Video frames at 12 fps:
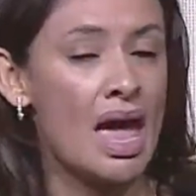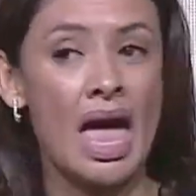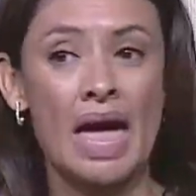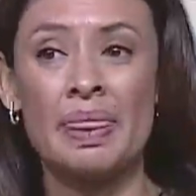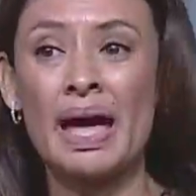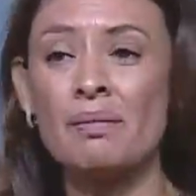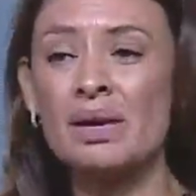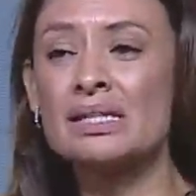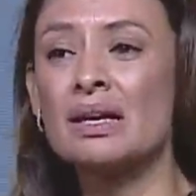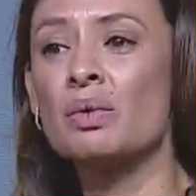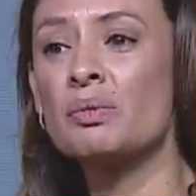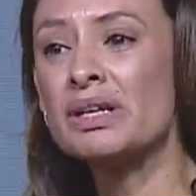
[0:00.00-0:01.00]
And that means
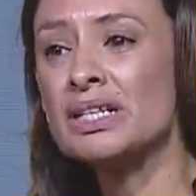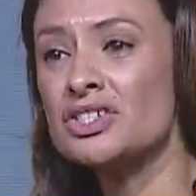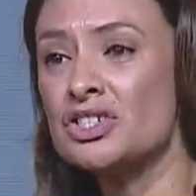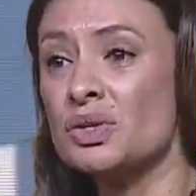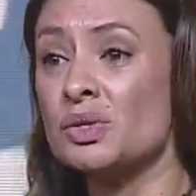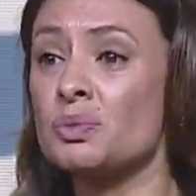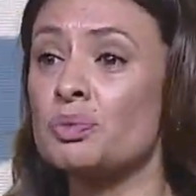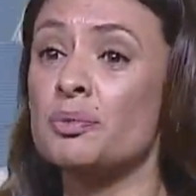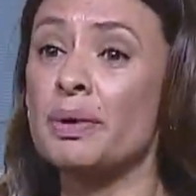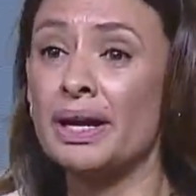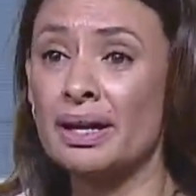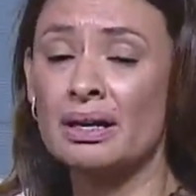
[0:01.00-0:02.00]
that what we need to do is
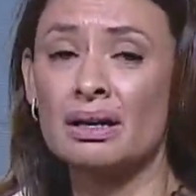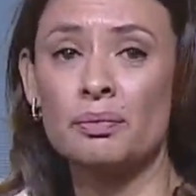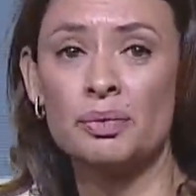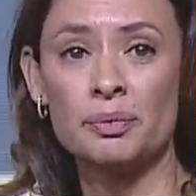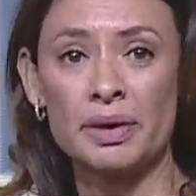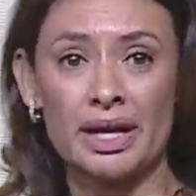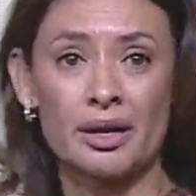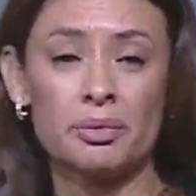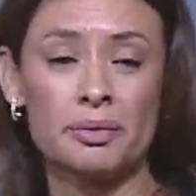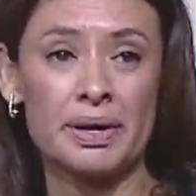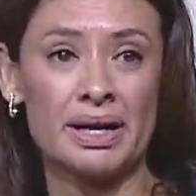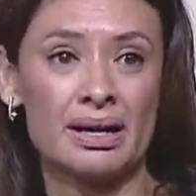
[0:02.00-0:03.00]
prepare, prepare,
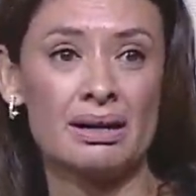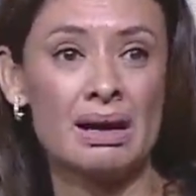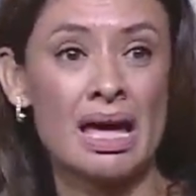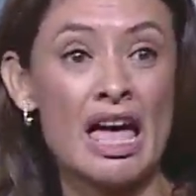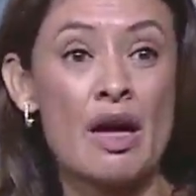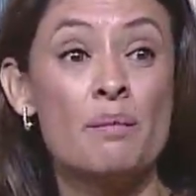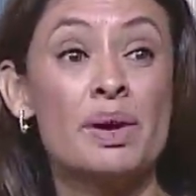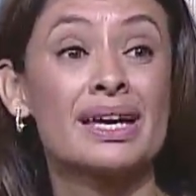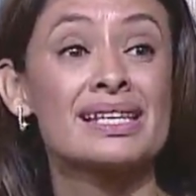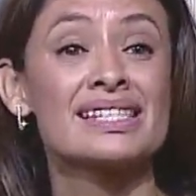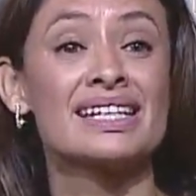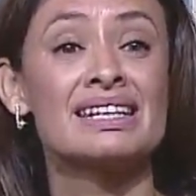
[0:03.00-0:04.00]
prepare,
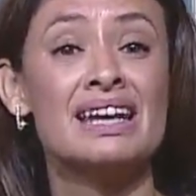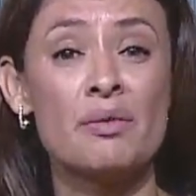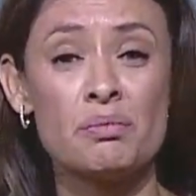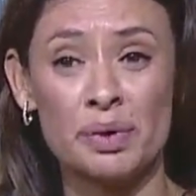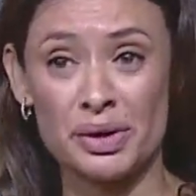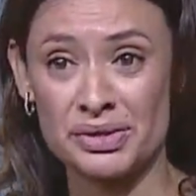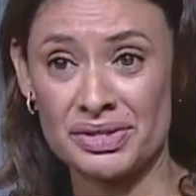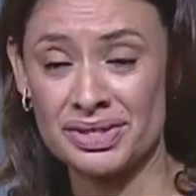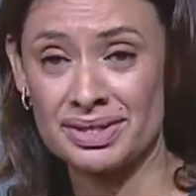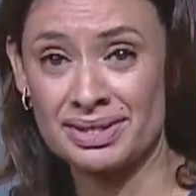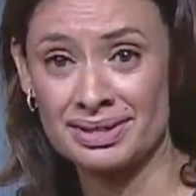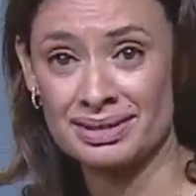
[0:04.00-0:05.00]
because the
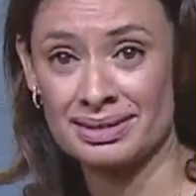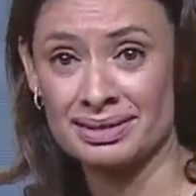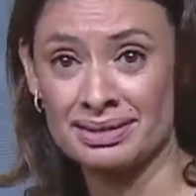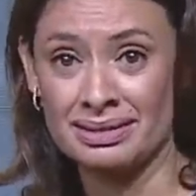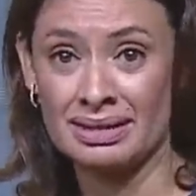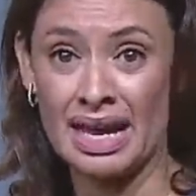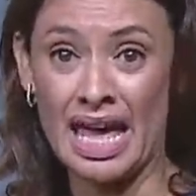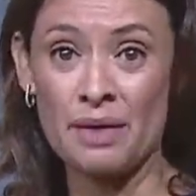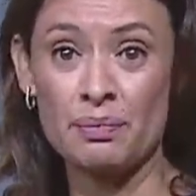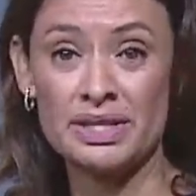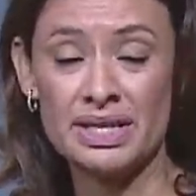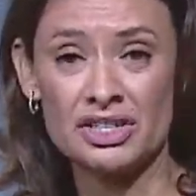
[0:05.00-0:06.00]
numbers
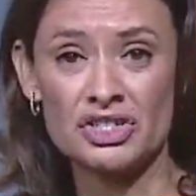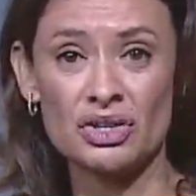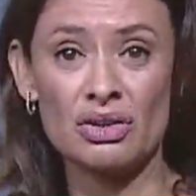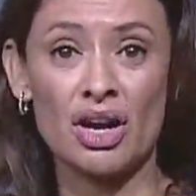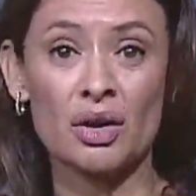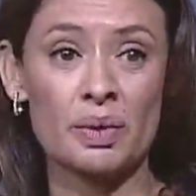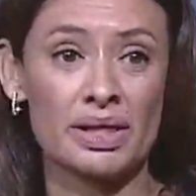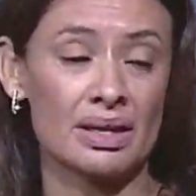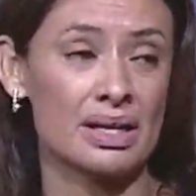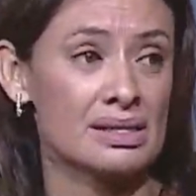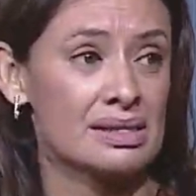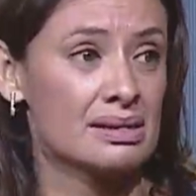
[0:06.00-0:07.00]
and potential are with
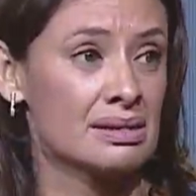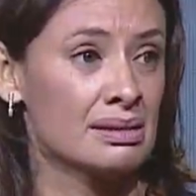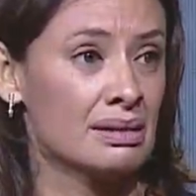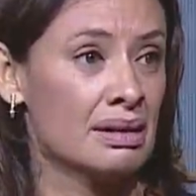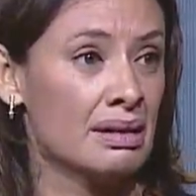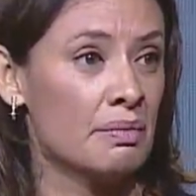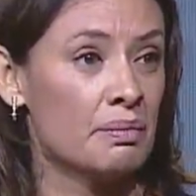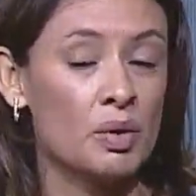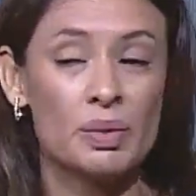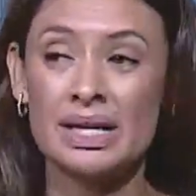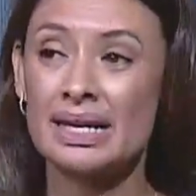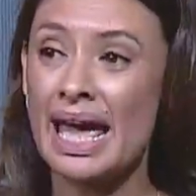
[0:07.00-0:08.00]
us. But
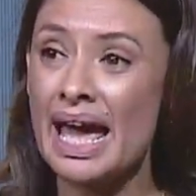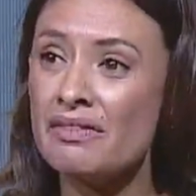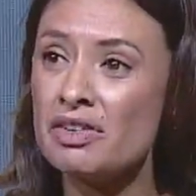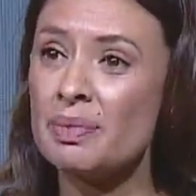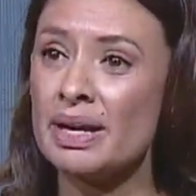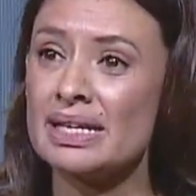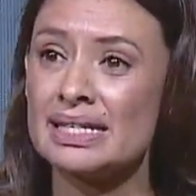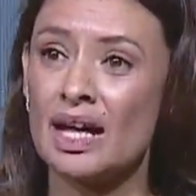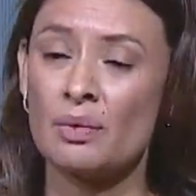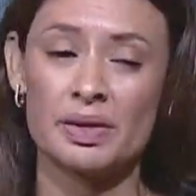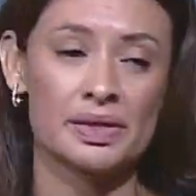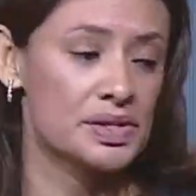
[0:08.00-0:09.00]
we need everybody's
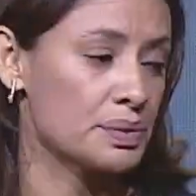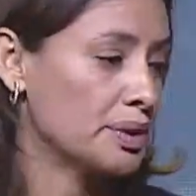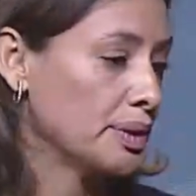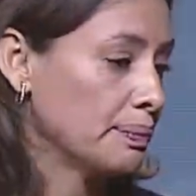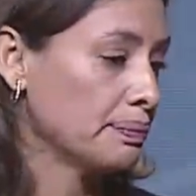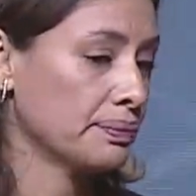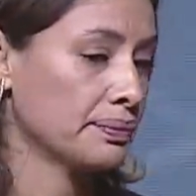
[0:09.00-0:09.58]
help in this room.